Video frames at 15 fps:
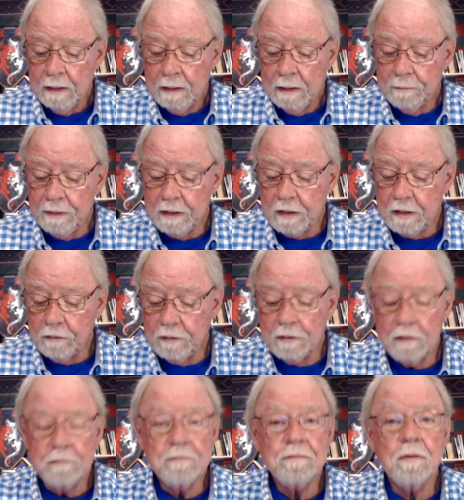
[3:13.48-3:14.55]
because it
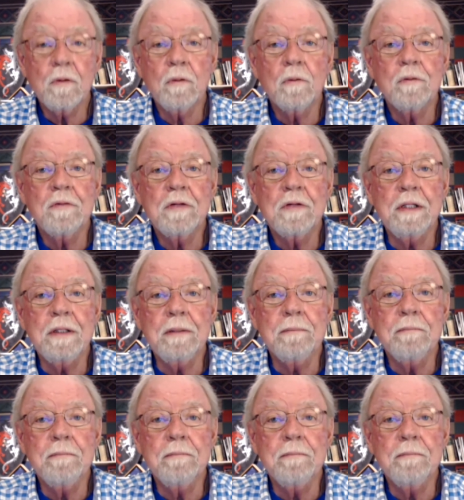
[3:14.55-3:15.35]
unfolds the